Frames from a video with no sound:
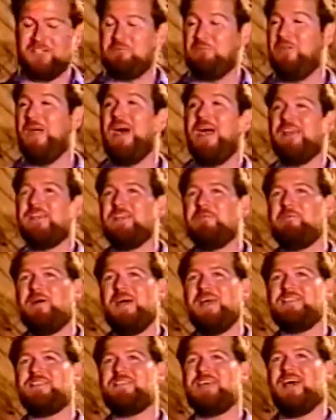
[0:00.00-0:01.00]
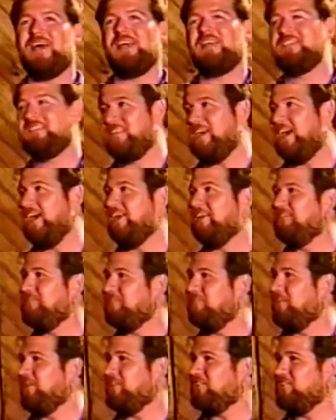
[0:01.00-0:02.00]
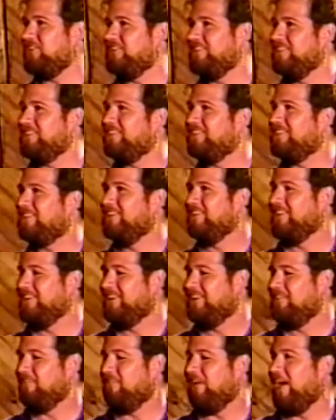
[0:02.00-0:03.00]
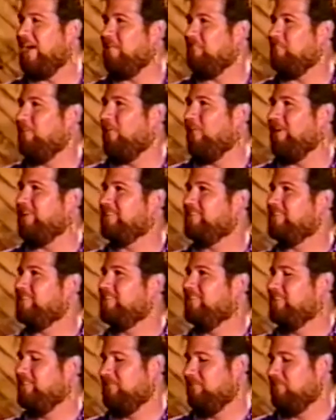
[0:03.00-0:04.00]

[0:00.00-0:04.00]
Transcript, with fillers: It's blinded by science, science ah. questions. Five points.